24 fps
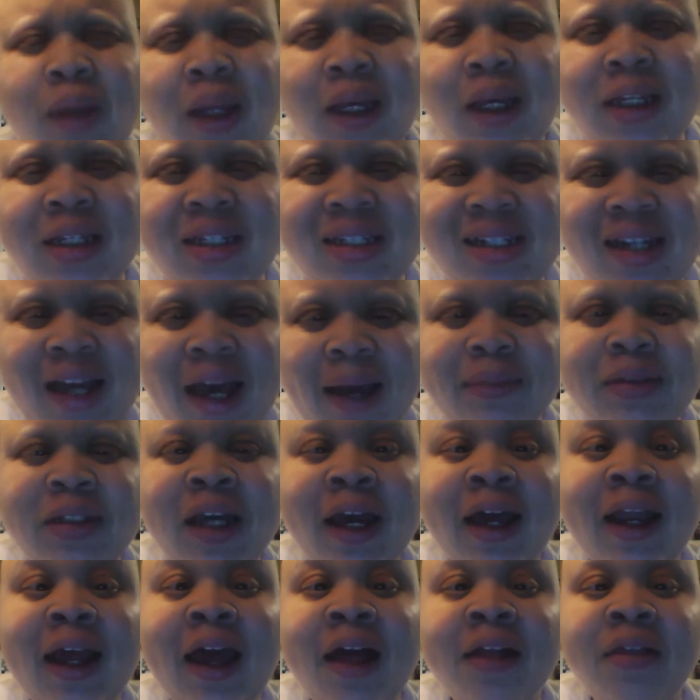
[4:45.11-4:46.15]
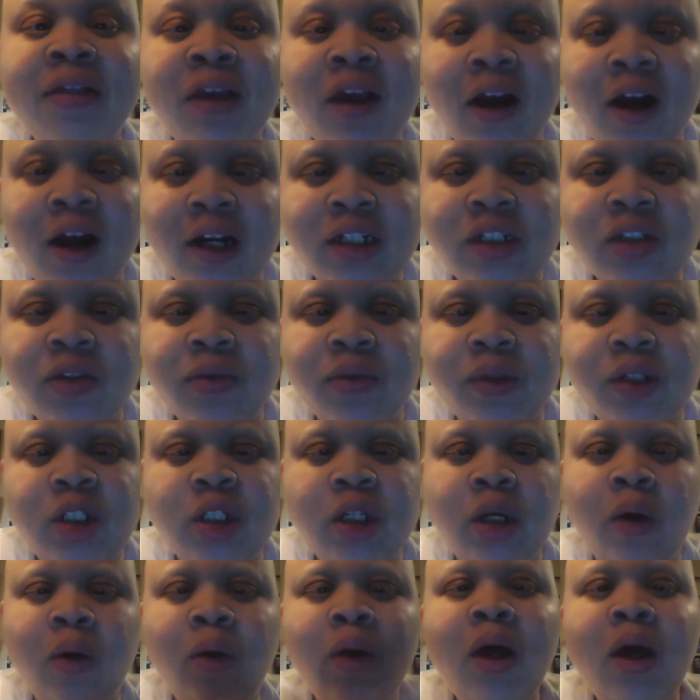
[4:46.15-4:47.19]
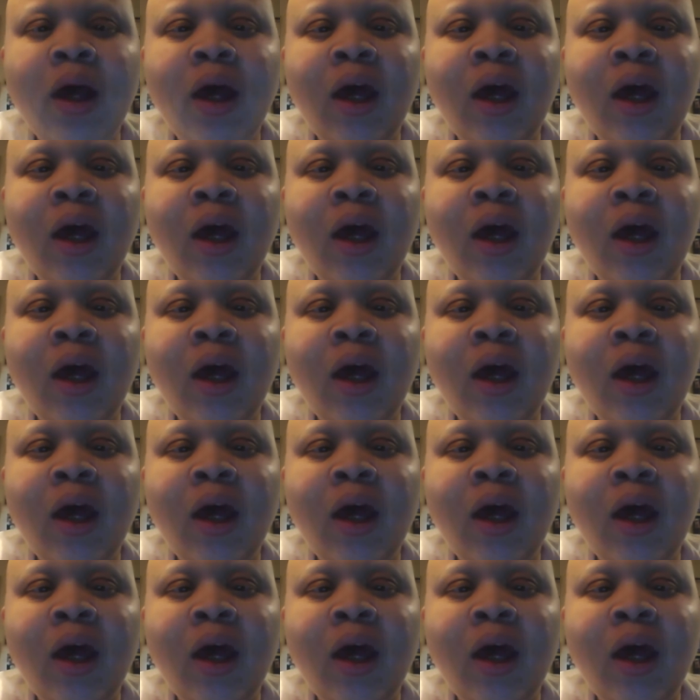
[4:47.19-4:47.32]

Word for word: and snapchat at the rh3 show